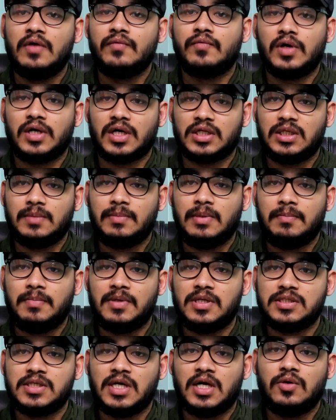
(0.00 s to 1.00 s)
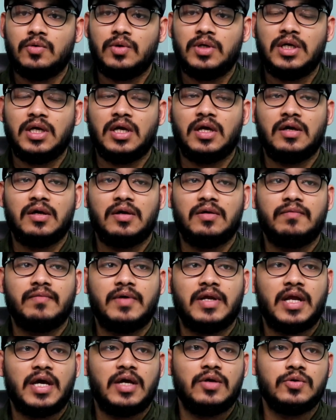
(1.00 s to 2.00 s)
what other people are doing. And
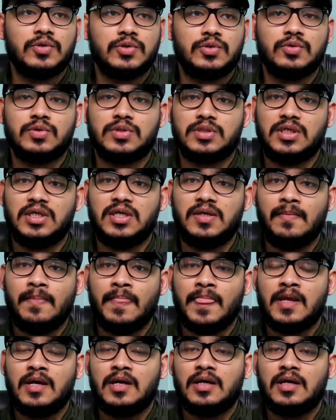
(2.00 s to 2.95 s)
when I used to see